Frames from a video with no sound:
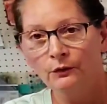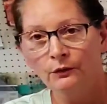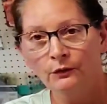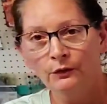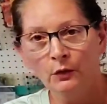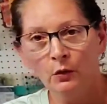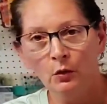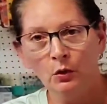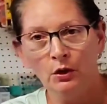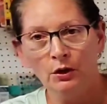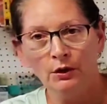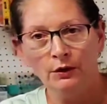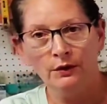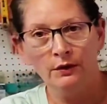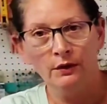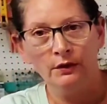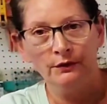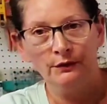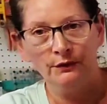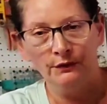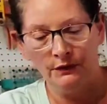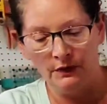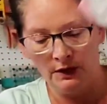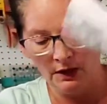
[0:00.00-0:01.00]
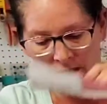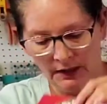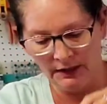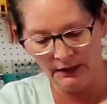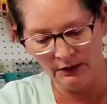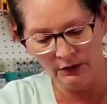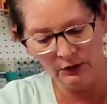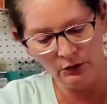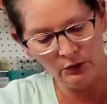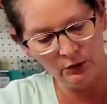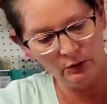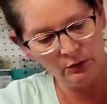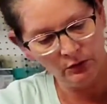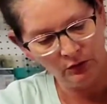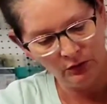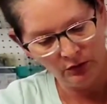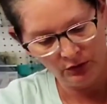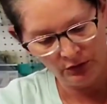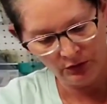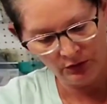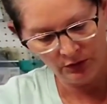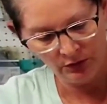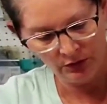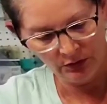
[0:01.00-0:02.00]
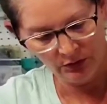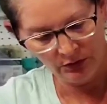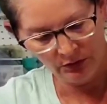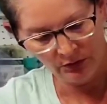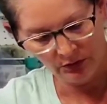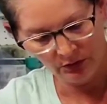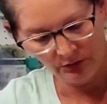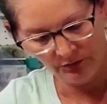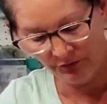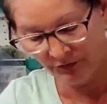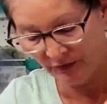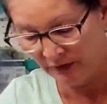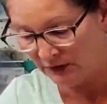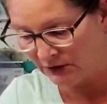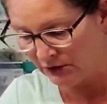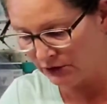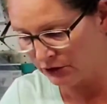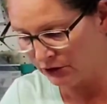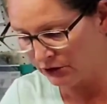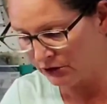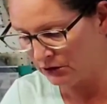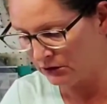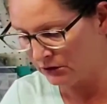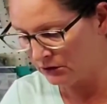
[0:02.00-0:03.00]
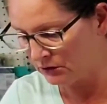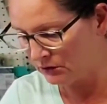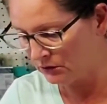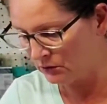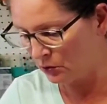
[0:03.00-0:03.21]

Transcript: for the final finished